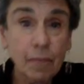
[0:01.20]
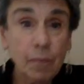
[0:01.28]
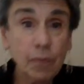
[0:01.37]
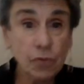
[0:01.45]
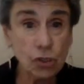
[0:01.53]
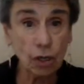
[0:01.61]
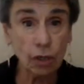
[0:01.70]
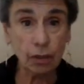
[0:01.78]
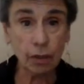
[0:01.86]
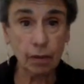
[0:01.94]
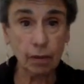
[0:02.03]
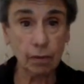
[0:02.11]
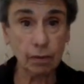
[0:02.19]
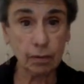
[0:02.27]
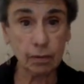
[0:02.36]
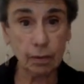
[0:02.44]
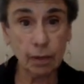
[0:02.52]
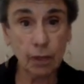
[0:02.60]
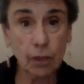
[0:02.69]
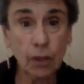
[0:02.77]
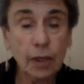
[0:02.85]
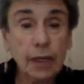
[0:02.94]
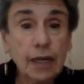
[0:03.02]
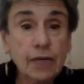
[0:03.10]
Buongiorno.
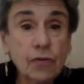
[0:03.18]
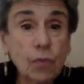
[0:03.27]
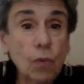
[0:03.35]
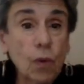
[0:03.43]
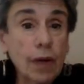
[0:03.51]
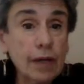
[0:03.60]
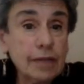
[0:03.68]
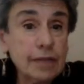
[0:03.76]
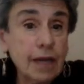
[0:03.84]
Guess what